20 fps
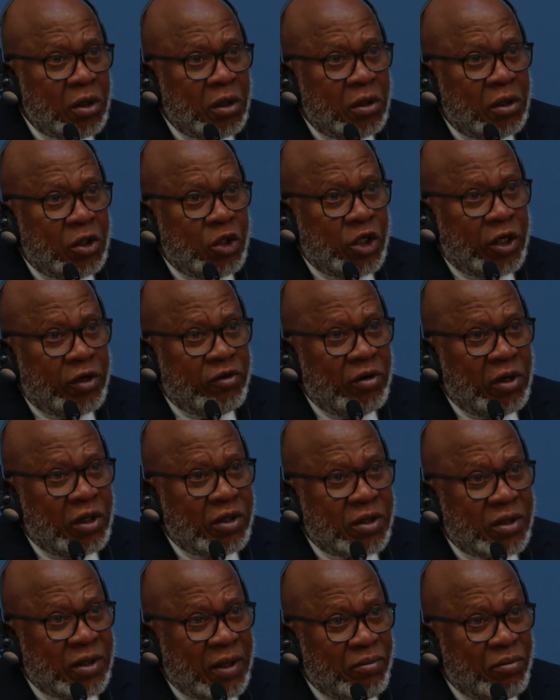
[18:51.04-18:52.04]
The General
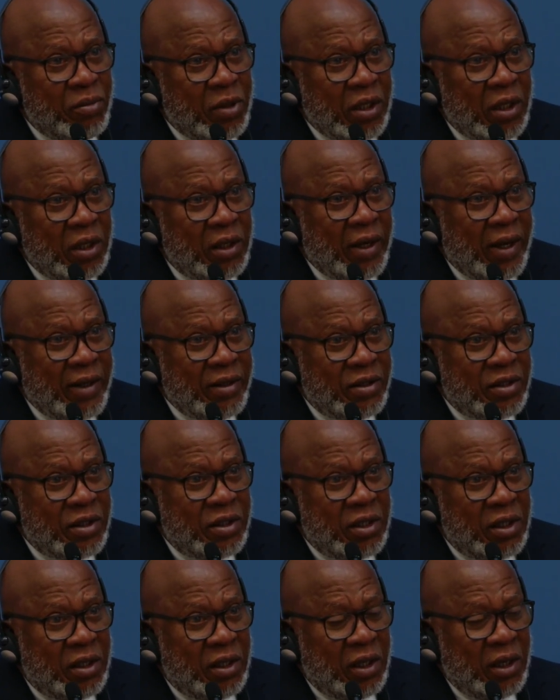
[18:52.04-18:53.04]
Assembly,
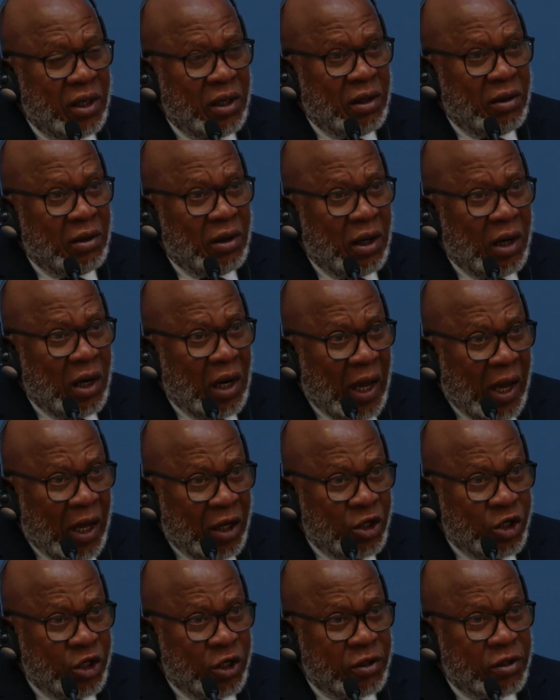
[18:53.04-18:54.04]
as the
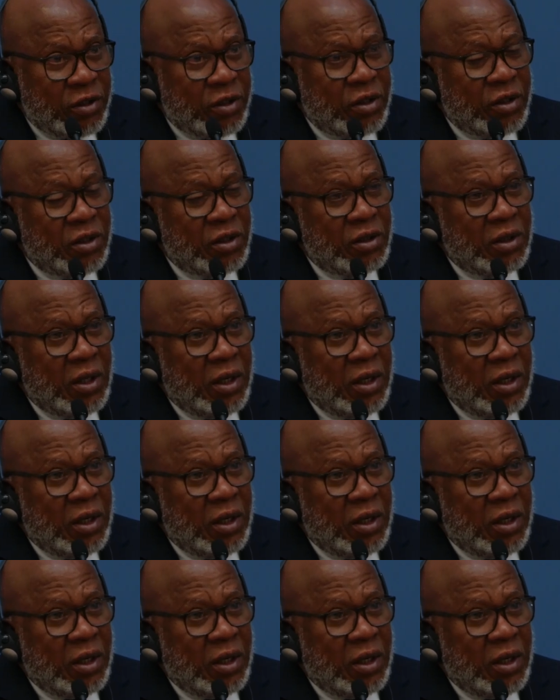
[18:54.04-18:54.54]
largest